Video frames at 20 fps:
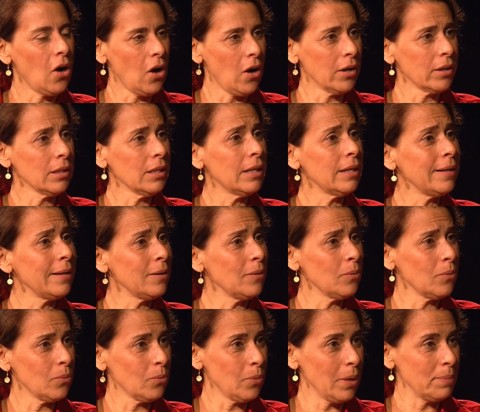
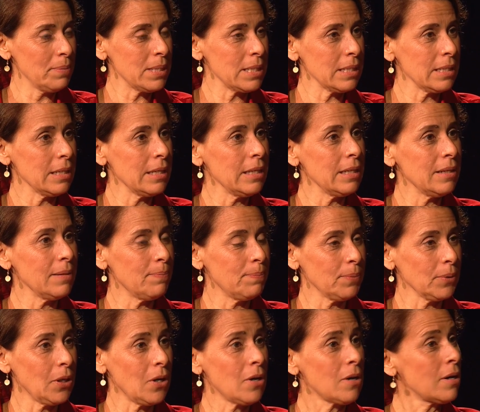online website,
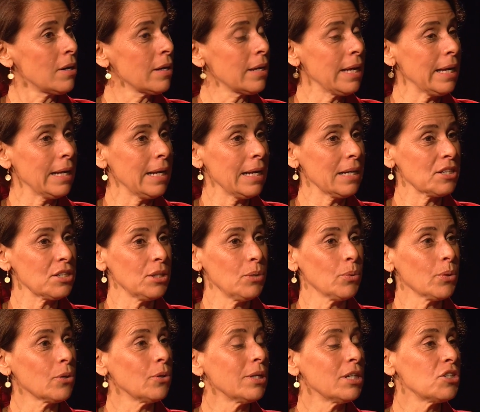blog, and actually
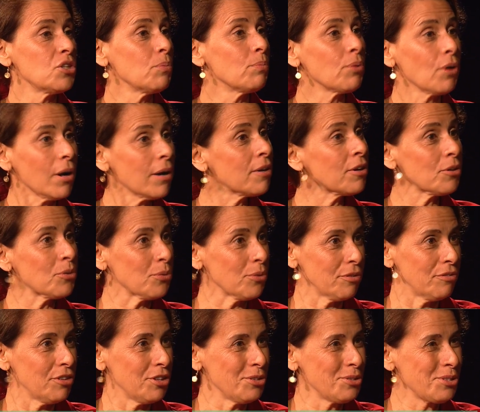we're going to do product
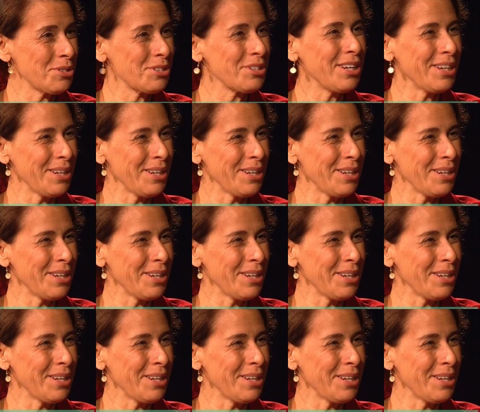reviews.